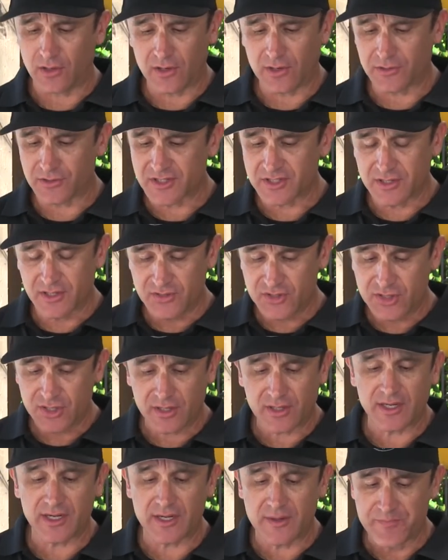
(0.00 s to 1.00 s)
close. The
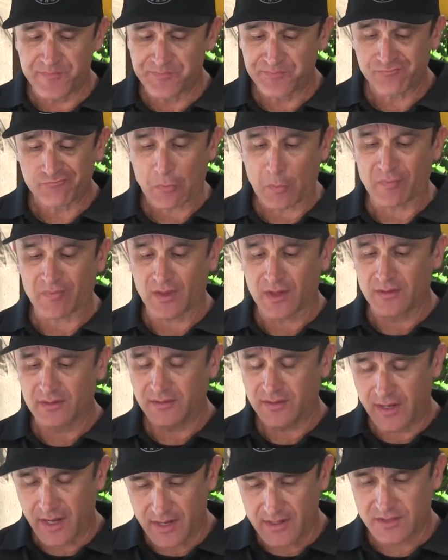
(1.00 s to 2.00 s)
chili
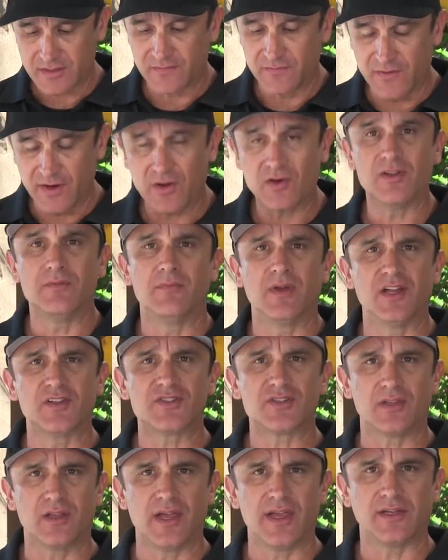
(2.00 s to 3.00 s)
tastes very
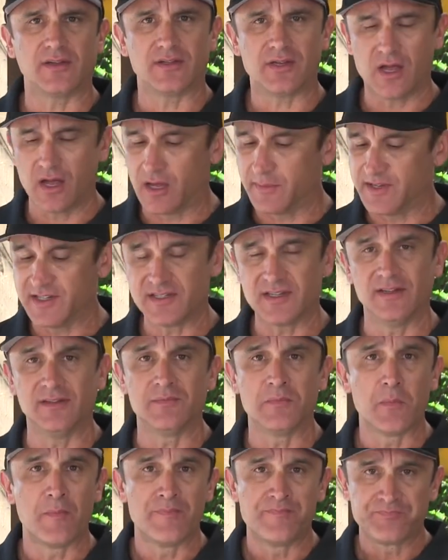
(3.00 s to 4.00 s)
much like Tommy's.
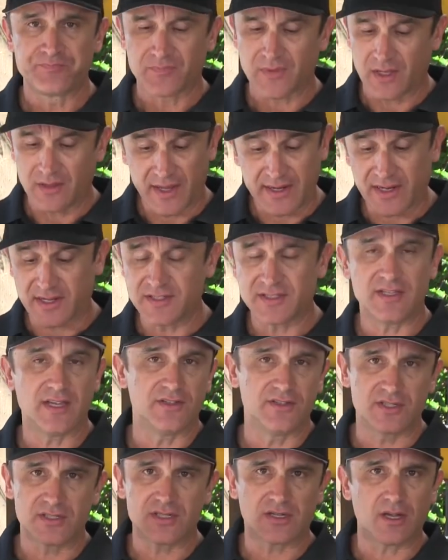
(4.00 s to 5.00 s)
And like I
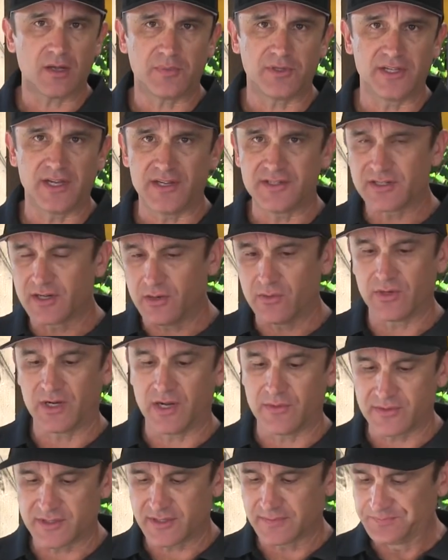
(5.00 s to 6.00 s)
said, just a couple days ago
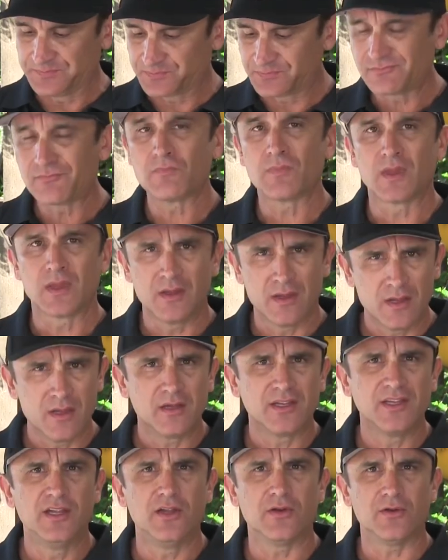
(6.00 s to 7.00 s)
when I was
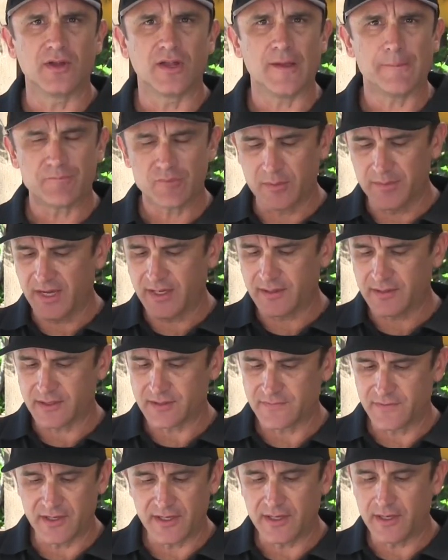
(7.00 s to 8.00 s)
gearing up for making
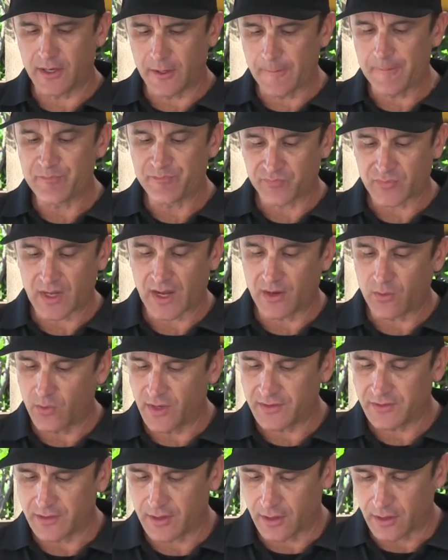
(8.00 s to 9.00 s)
this video, I
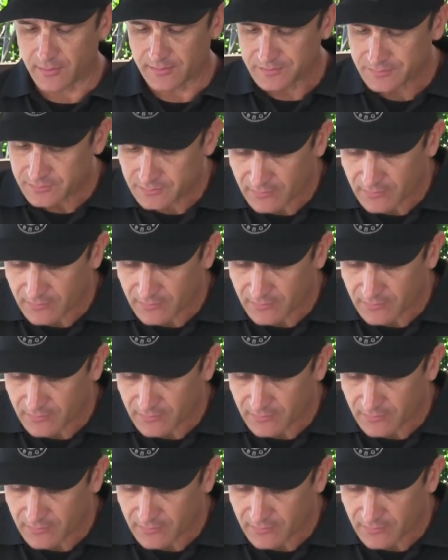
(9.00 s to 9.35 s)
went there.